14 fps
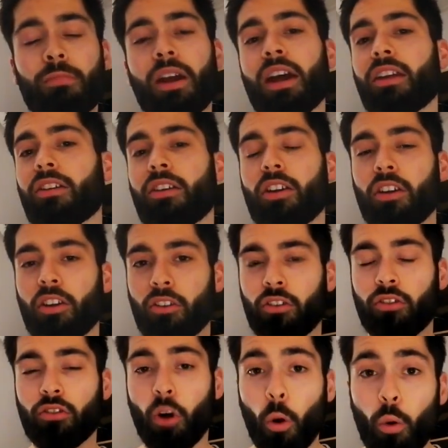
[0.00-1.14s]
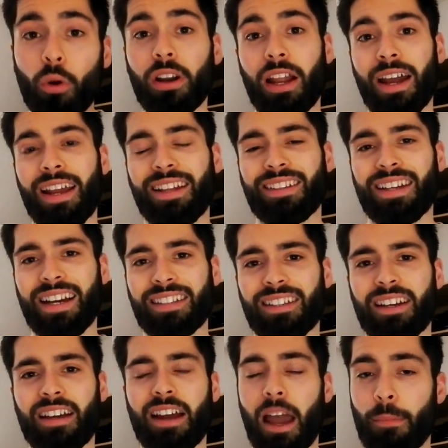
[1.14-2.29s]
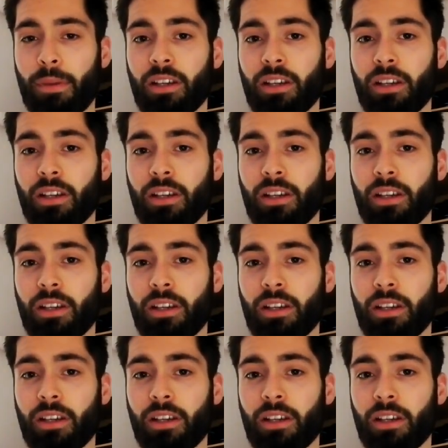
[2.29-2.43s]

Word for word: men don't like that. And